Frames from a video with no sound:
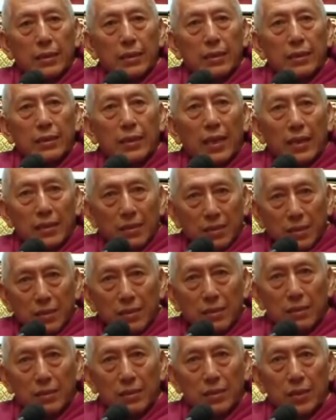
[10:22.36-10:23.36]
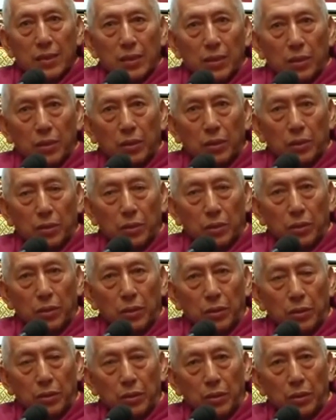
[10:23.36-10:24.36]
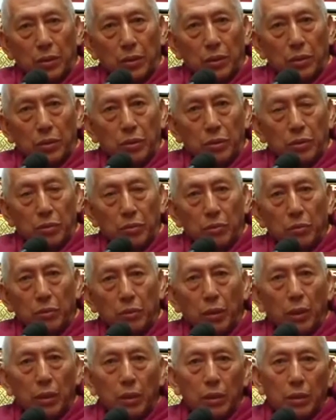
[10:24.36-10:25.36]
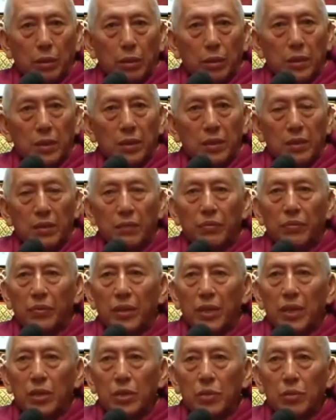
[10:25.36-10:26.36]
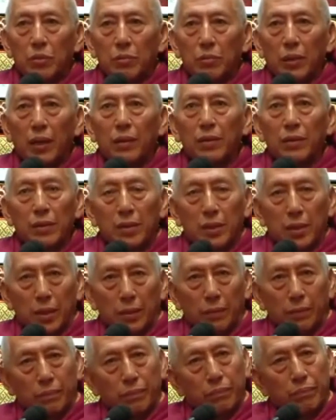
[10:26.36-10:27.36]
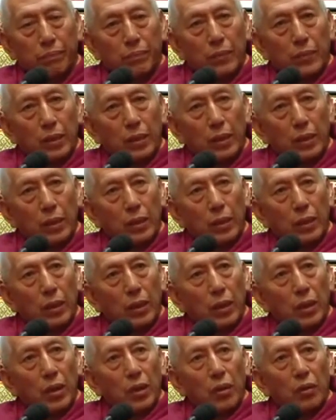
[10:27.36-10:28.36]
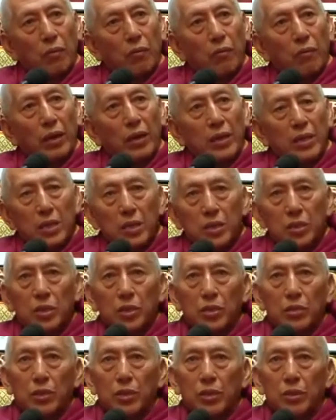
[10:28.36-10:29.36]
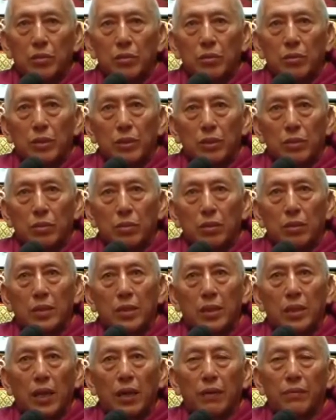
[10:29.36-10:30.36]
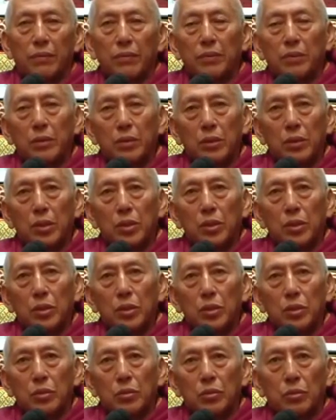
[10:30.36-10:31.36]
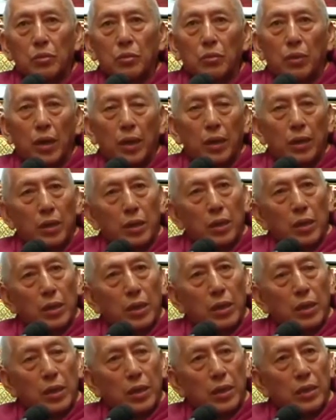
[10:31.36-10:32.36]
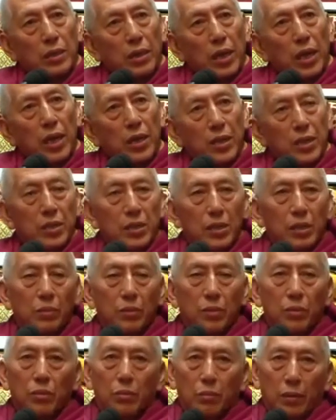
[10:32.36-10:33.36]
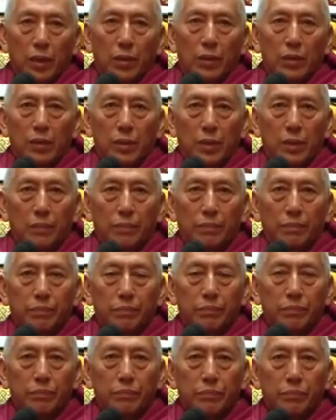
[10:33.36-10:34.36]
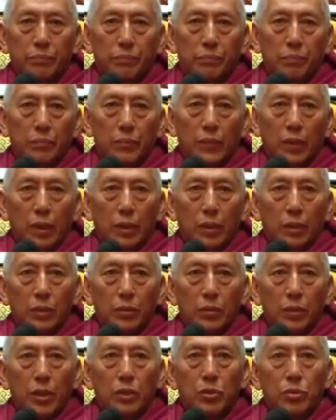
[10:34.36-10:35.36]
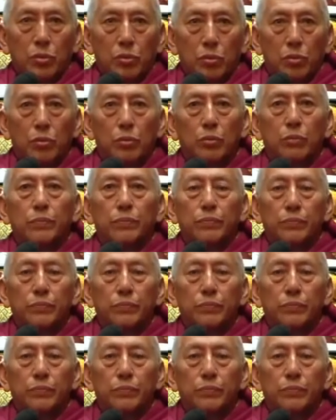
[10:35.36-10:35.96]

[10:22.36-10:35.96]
necessity to different humanity. One religious tradition is not enough to the entirety of the humanity. That's true.